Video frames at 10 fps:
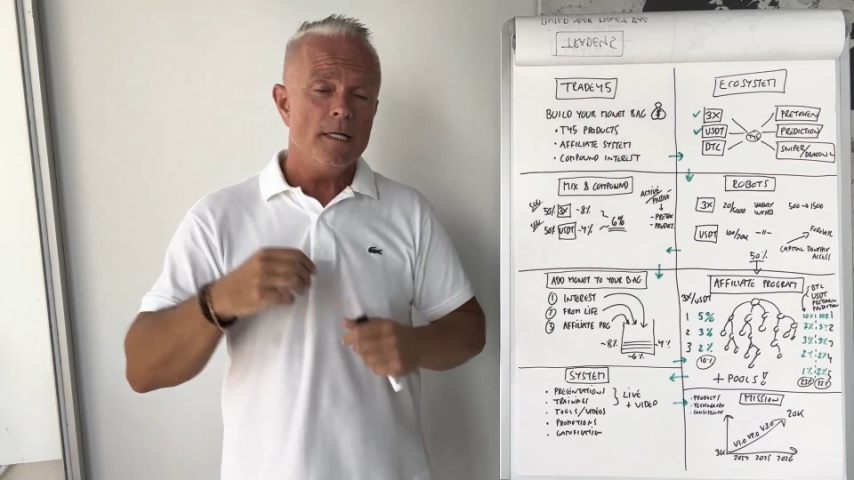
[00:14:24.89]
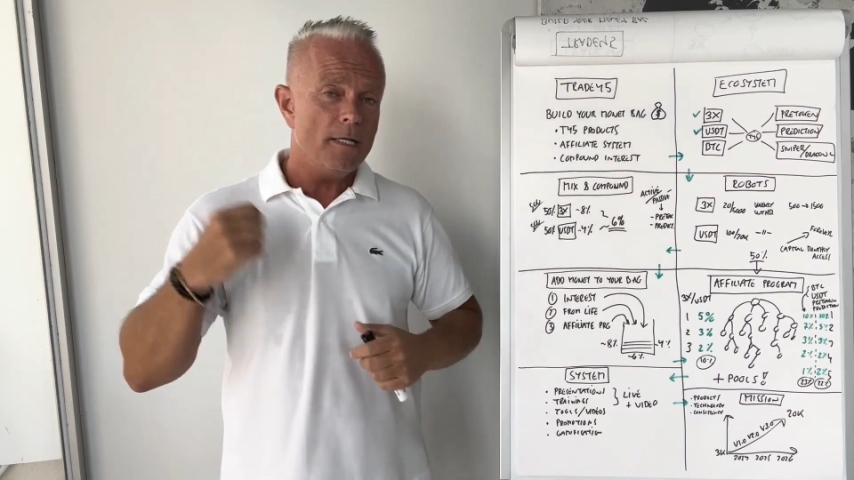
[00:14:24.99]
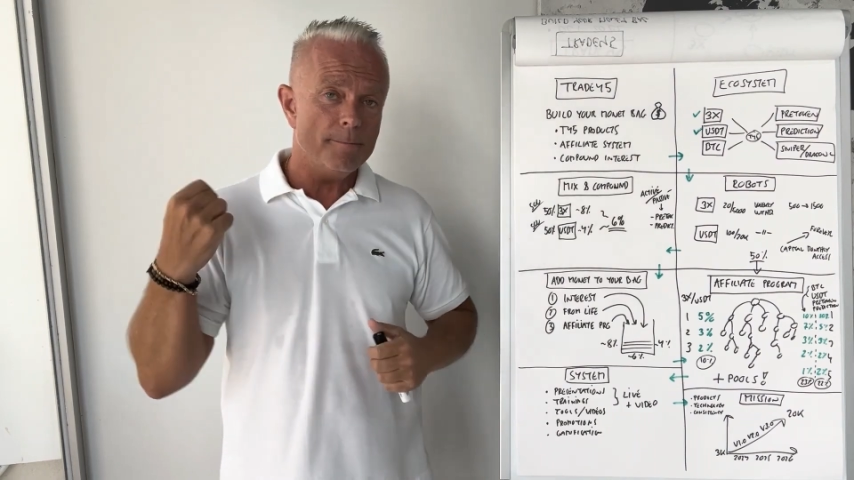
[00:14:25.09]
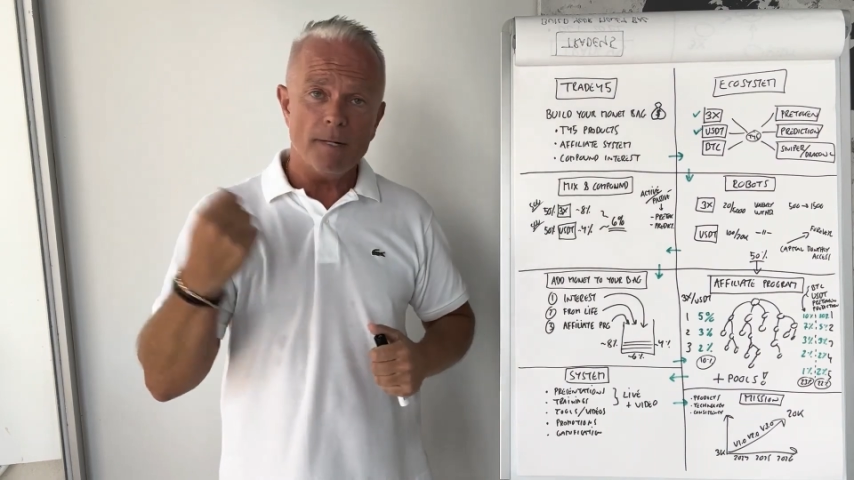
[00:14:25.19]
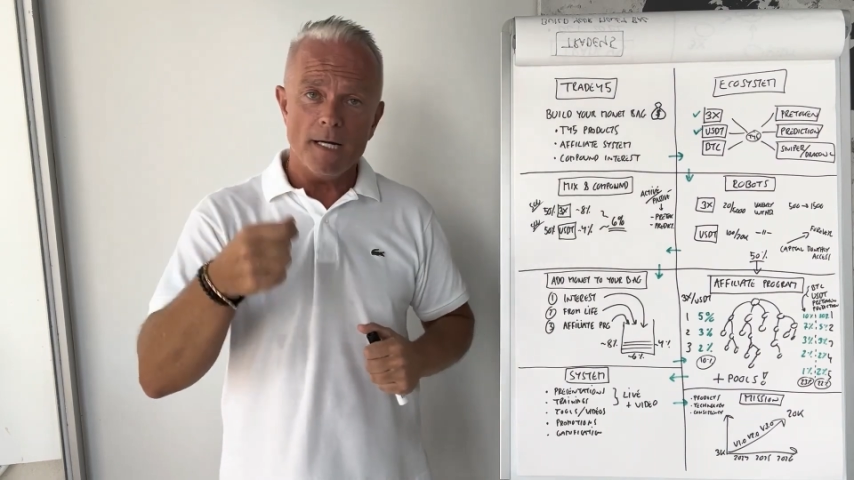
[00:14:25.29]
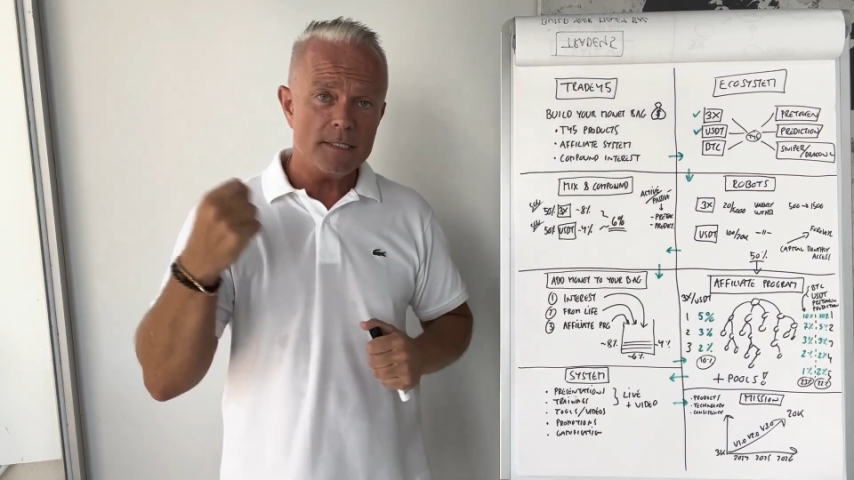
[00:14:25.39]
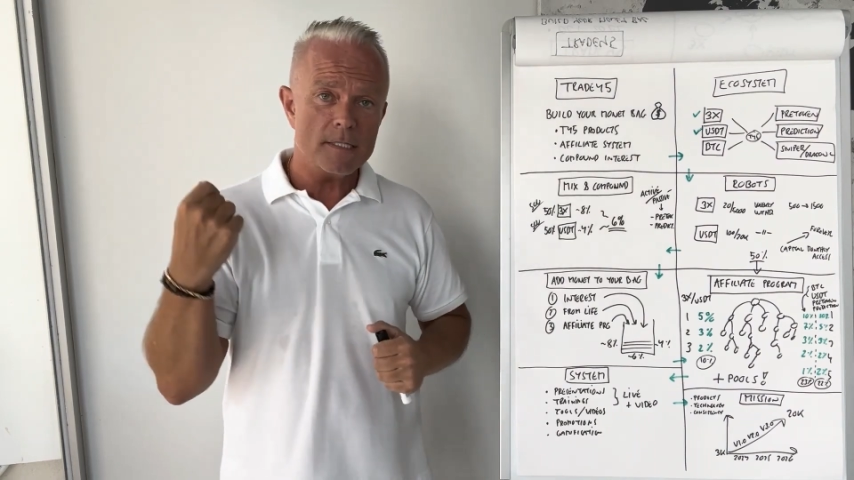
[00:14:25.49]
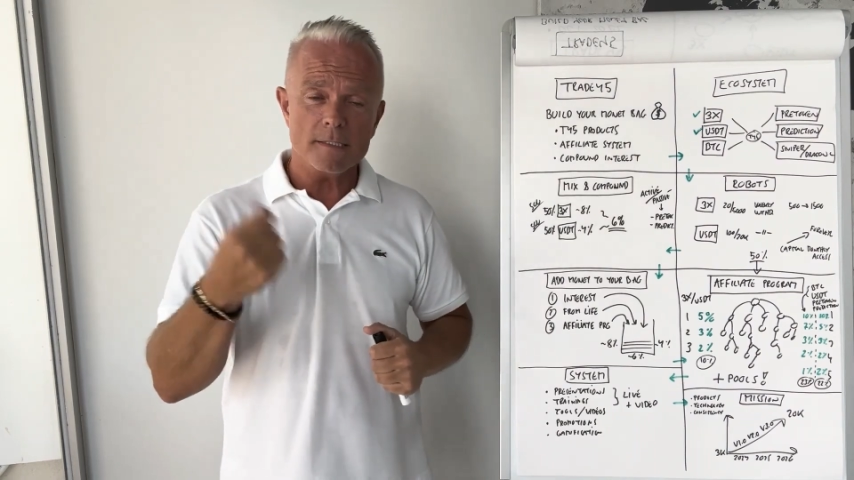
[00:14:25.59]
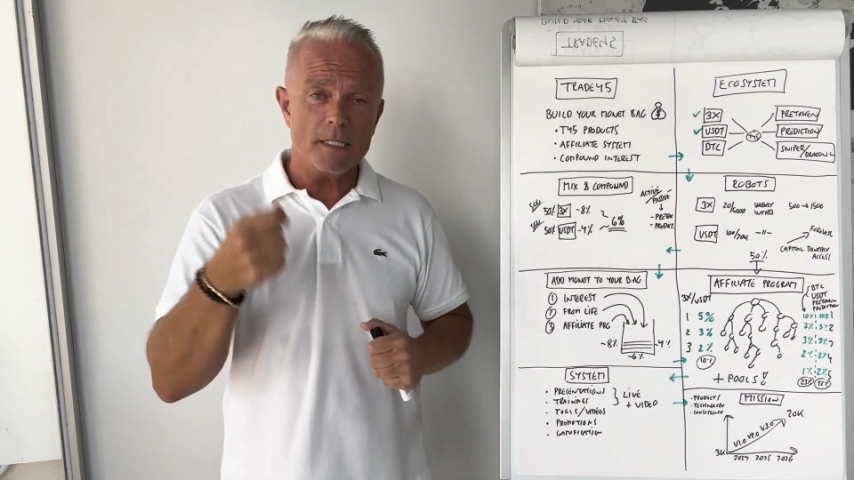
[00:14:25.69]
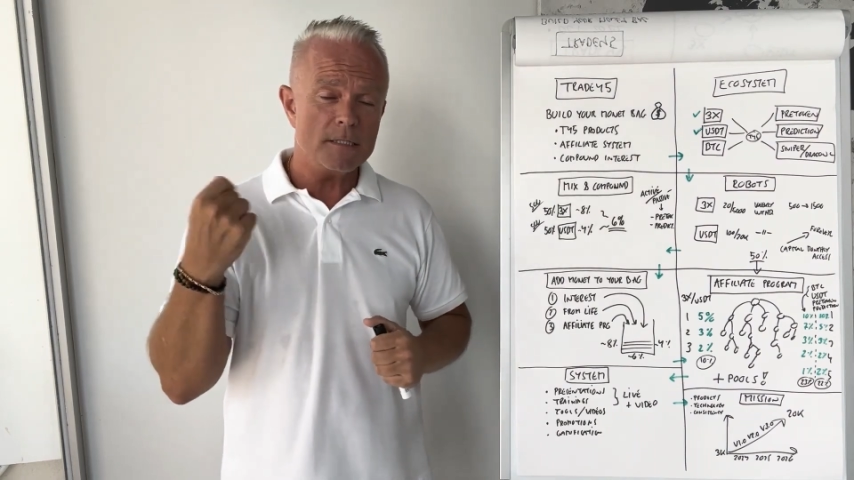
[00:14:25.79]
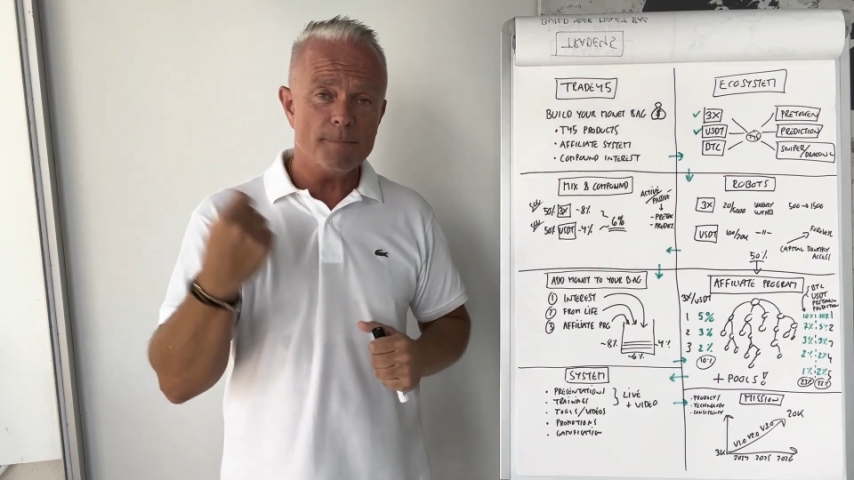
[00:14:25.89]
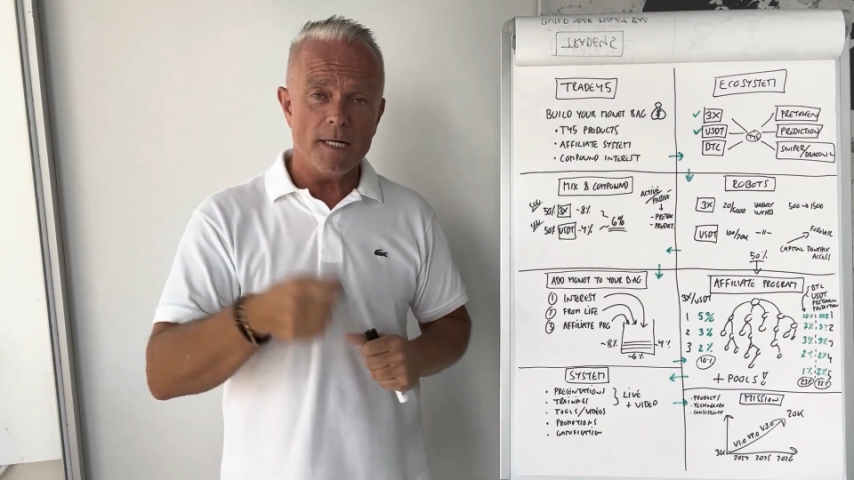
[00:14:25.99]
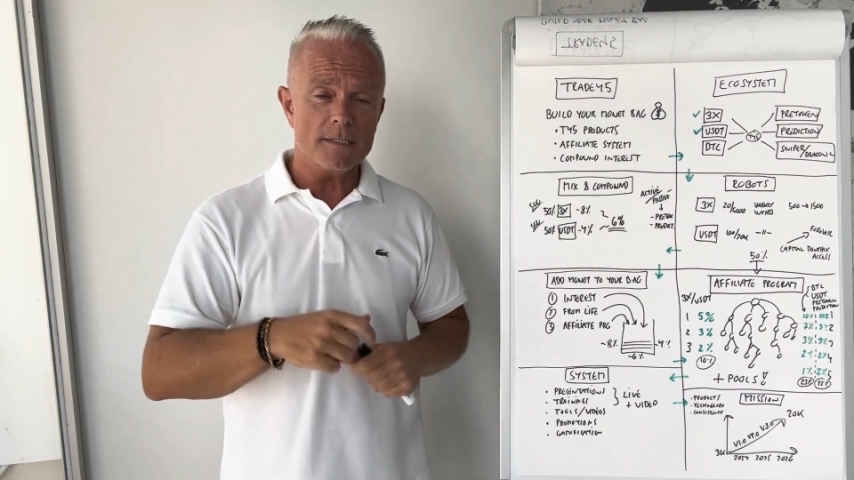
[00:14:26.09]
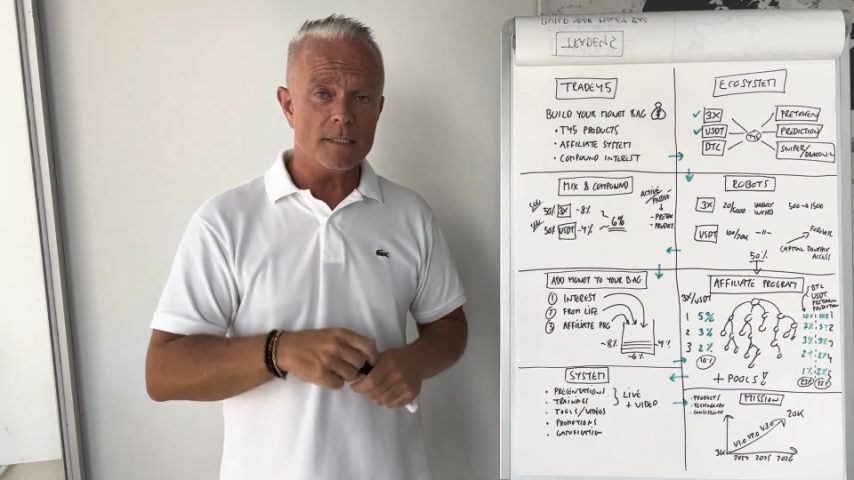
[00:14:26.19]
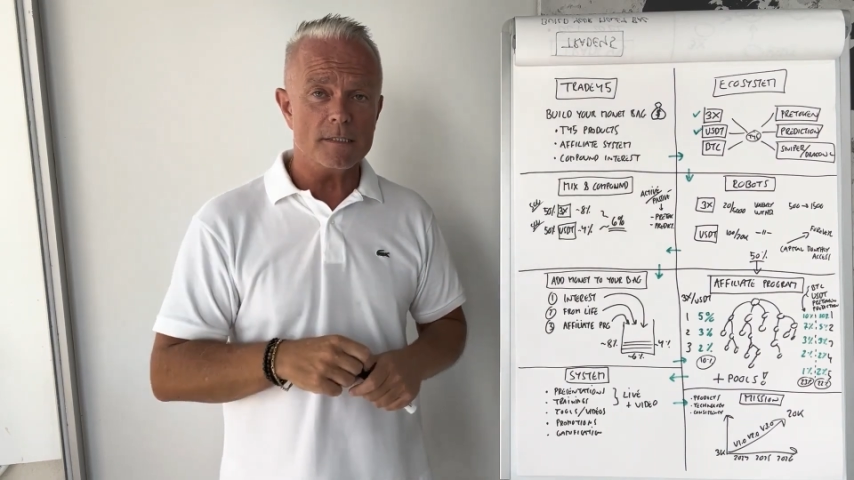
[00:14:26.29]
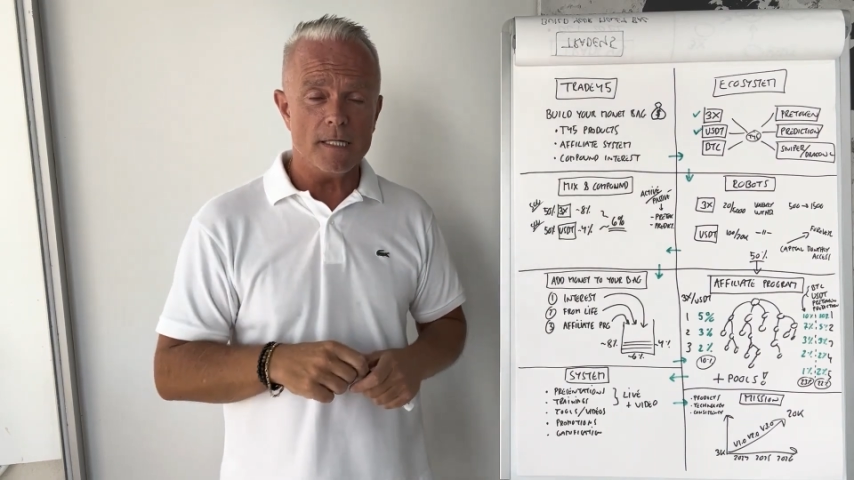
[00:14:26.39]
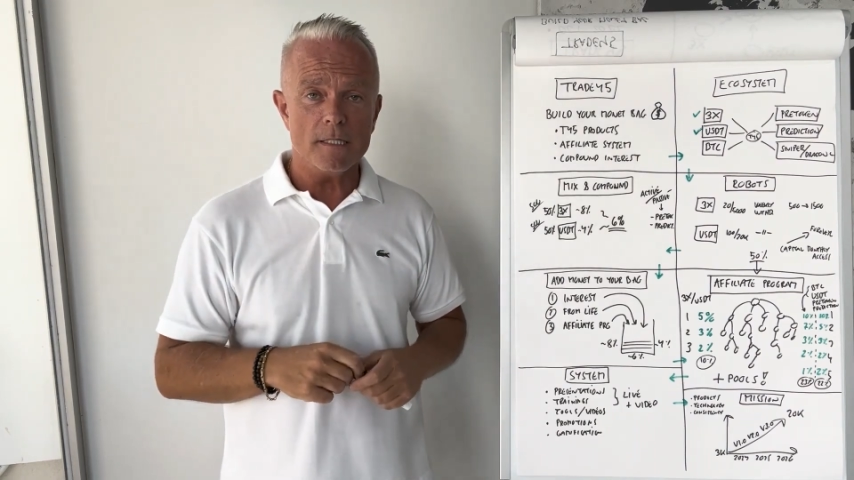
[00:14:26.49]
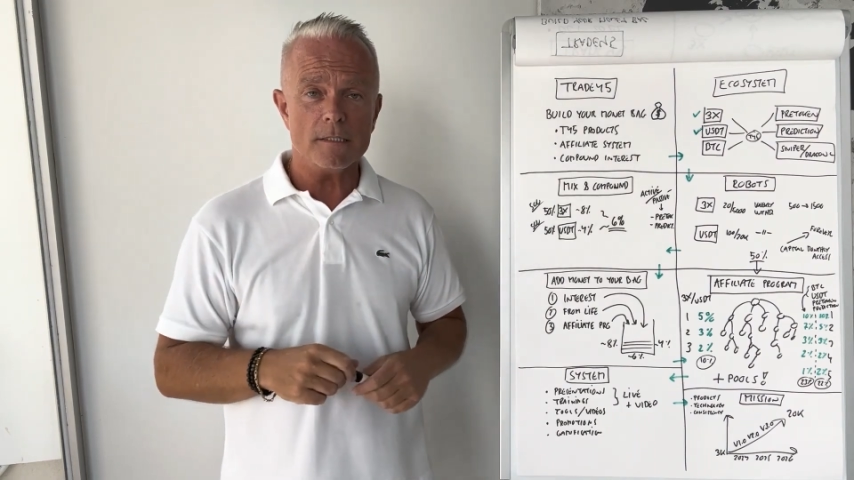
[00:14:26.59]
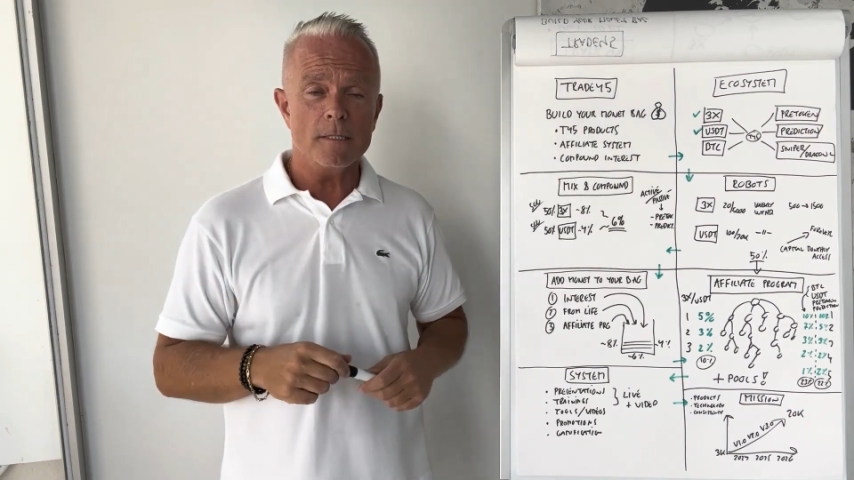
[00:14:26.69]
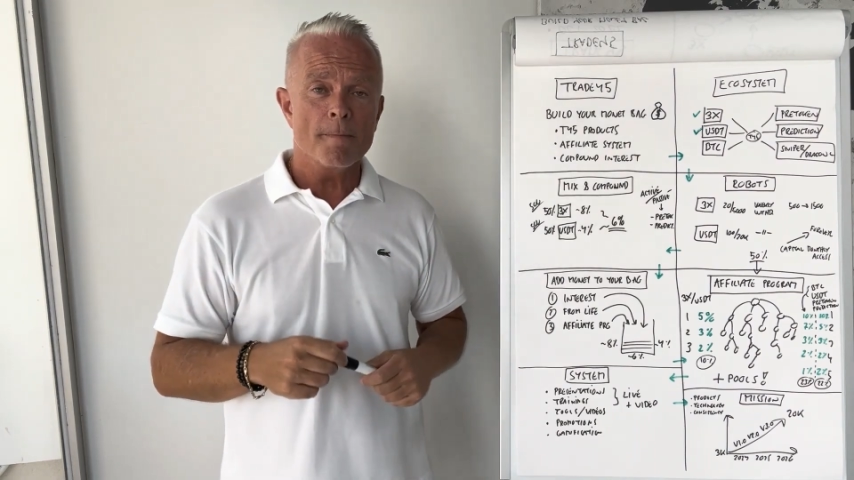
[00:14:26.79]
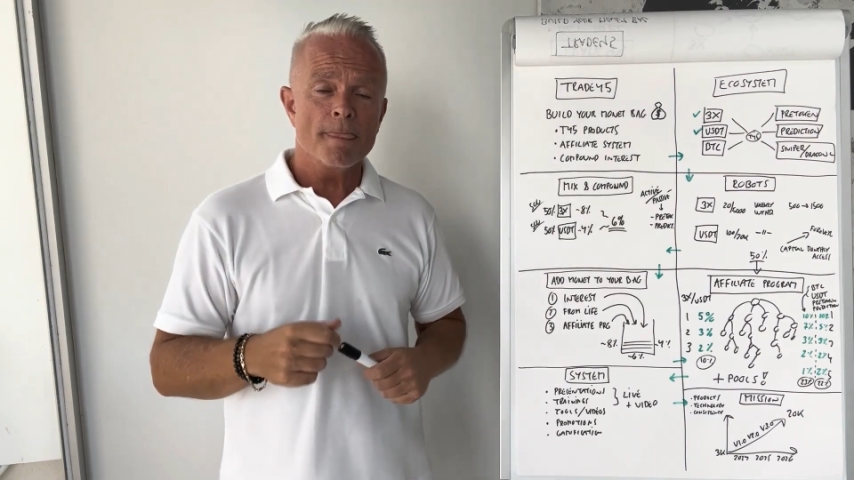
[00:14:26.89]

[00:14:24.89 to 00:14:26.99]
It buys and sells, buys and sells.